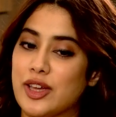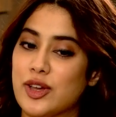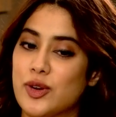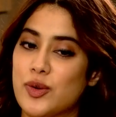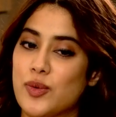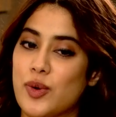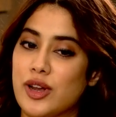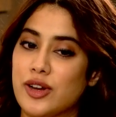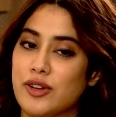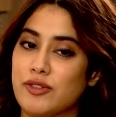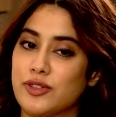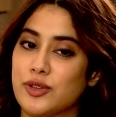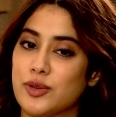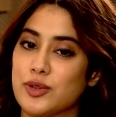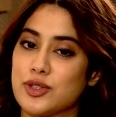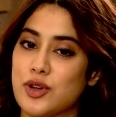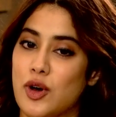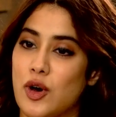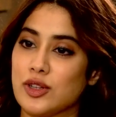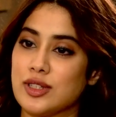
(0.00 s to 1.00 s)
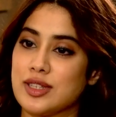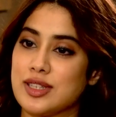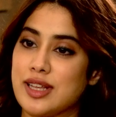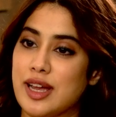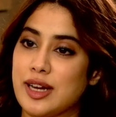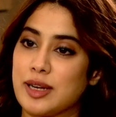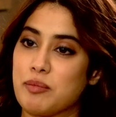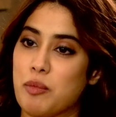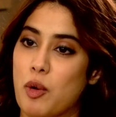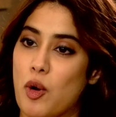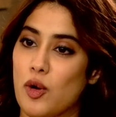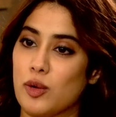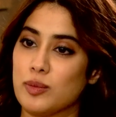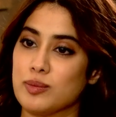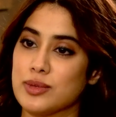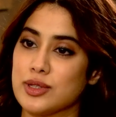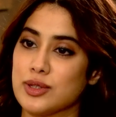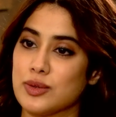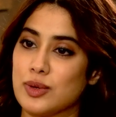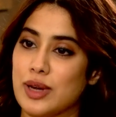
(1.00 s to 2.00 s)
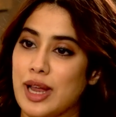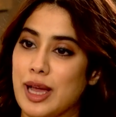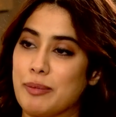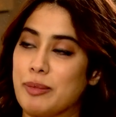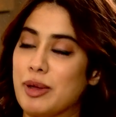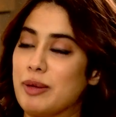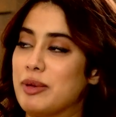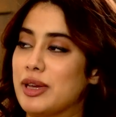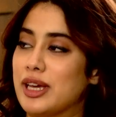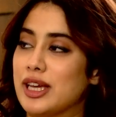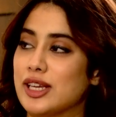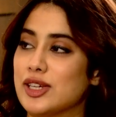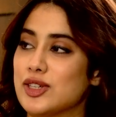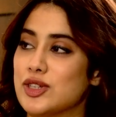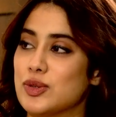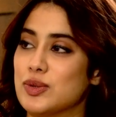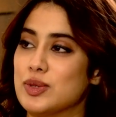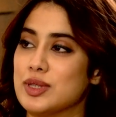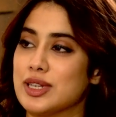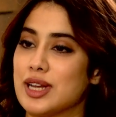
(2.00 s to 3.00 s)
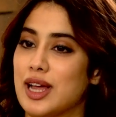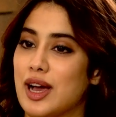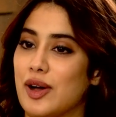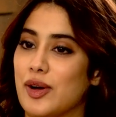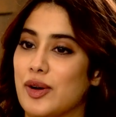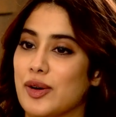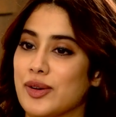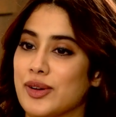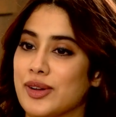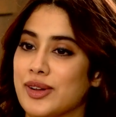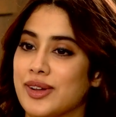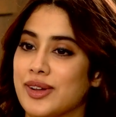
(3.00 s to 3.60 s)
you know, one of those on-set moms who like, baby kile juice lao.